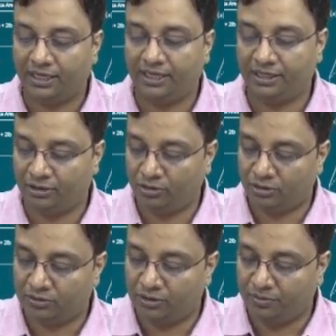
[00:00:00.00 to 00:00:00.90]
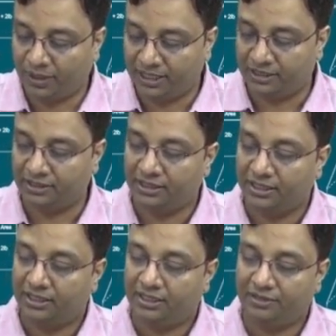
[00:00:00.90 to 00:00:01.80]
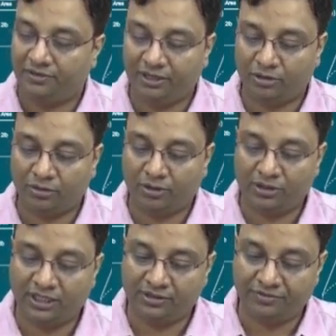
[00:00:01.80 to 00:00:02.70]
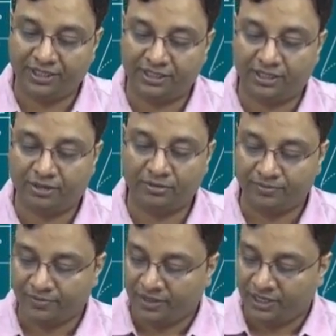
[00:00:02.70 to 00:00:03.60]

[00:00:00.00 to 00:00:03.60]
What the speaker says: I need to talk about, plus if I talk about this face now,